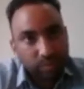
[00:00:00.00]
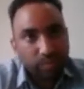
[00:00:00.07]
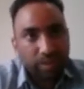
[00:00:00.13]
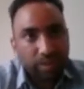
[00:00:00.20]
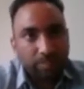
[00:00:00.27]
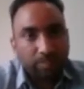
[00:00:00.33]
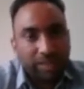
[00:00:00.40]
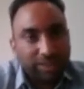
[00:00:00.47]

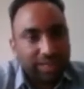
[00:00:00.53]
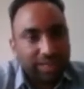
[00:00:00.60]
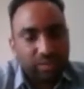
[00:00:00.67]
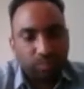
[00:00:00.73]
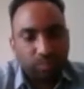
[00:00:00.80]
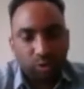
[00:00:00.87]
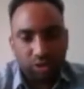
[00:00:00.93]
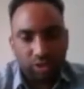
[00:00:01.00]
much as
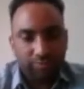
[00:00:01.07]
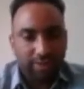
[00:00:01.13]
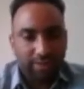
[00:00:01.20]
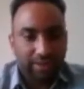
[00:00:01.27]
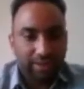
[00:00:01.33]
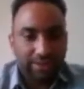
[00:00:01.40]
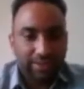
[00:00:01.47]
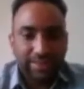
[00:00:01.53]
possible.
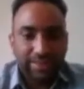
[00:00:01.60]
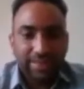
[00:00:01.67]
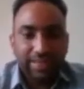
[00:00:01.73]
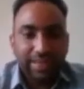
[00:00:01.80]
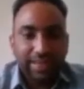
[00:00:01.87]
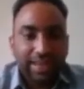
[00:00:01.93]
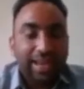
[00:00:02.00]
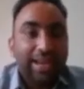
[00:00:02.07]

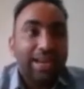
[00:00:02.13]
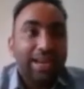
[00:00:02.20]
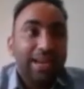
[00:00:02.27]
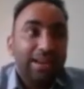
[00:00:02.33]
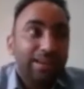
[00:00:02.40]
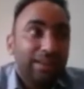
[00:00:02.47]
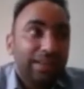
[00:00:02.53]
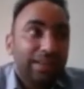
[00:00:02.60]
And
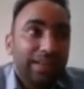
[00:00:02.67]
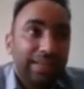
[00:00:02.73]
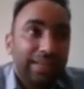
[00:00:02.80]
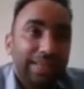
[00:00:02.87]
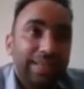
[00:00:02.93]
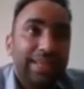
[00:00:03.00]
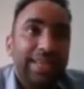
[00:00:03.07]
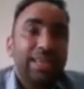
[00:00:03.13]

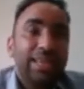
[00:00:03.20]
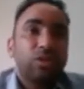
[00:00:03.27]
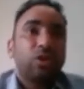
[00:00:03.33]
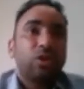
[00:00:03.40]
in case of